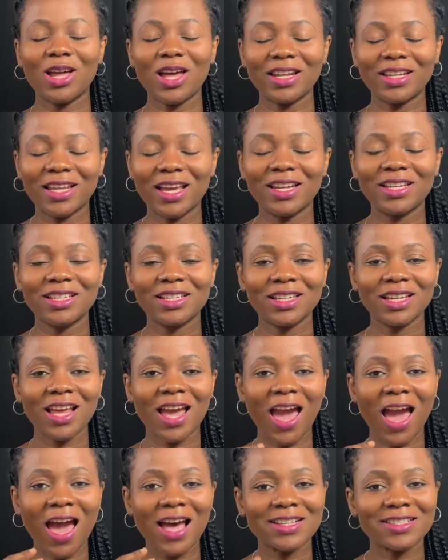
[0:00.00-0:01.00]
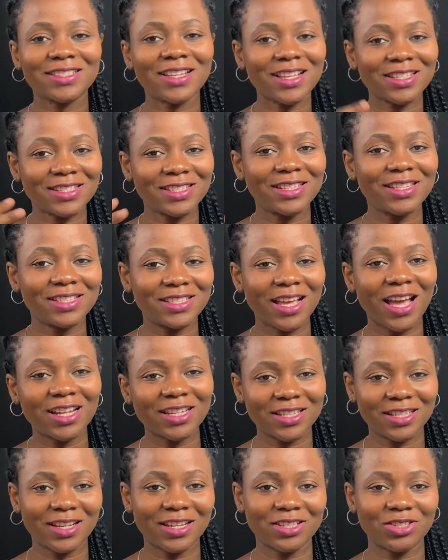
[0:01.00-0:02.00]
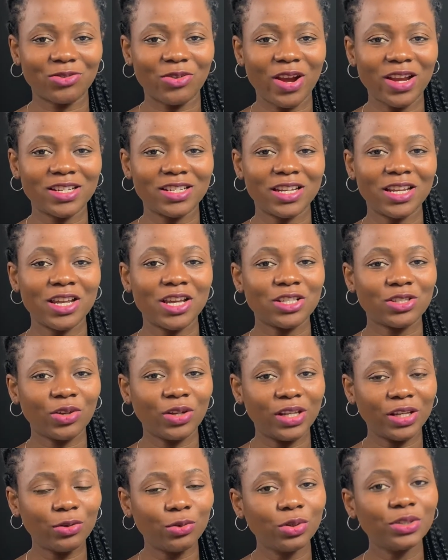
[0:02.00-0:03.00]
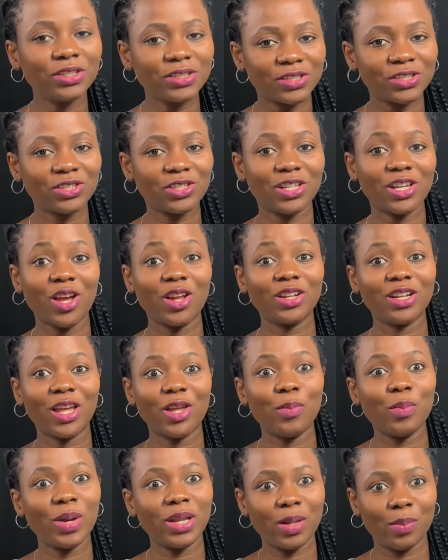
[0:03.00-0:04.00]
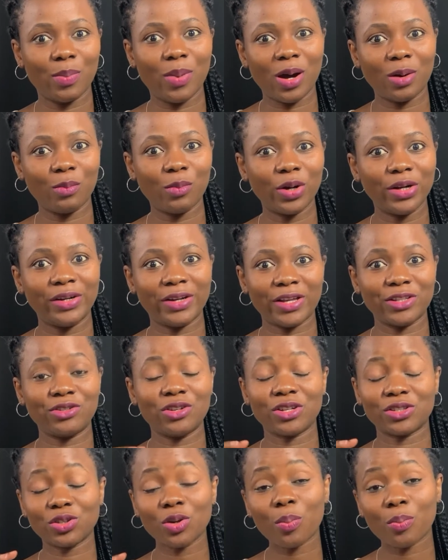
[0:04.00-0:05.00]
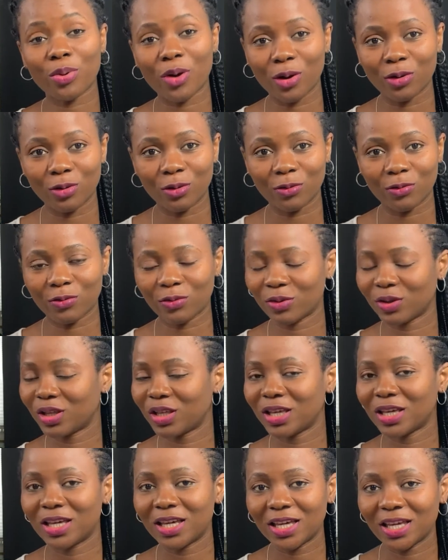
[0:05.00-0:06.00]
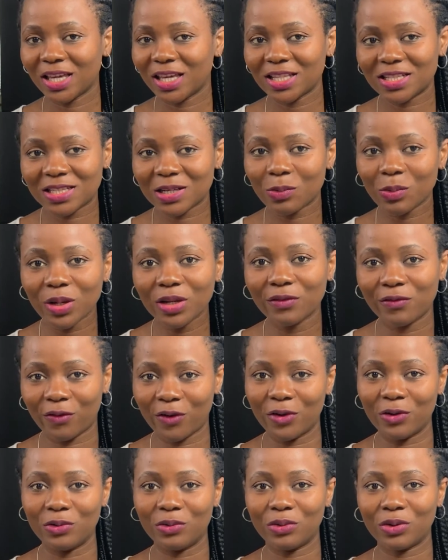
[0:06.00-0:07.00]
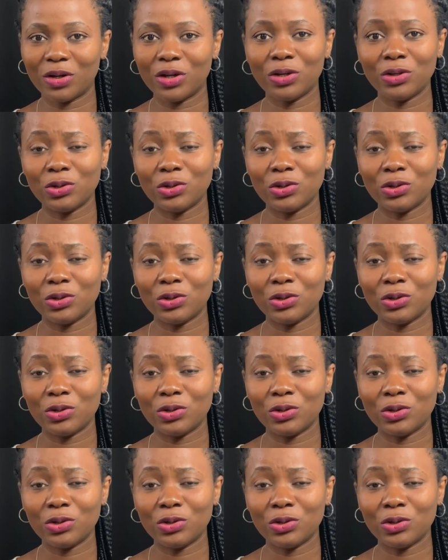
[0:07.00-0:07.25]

Then assess these answers, right? So the good decision that you made about money that you're so proud of, it's a win for you.